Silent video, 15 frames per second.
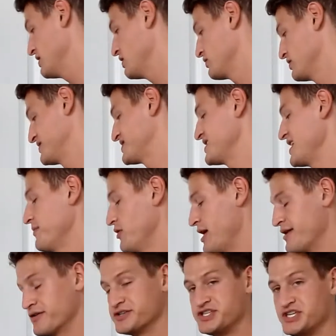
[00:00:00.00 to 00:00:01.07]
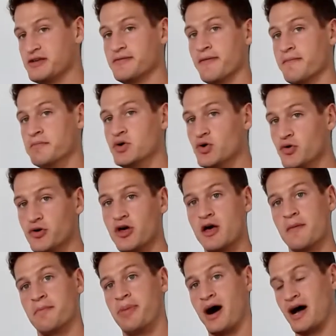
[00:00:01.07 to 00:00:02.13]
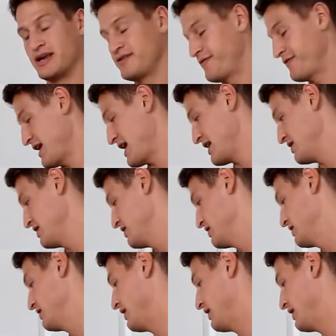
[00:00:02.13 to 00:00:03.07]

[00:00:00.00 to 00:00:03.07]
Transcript: We have stable energy, mood, body fat,